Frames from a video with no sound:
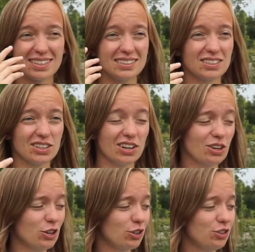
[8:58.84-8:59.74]
To
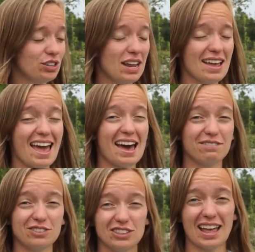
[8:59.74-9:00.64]
conclude
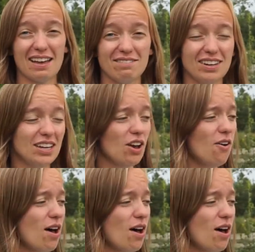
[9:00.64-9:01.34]
after that video,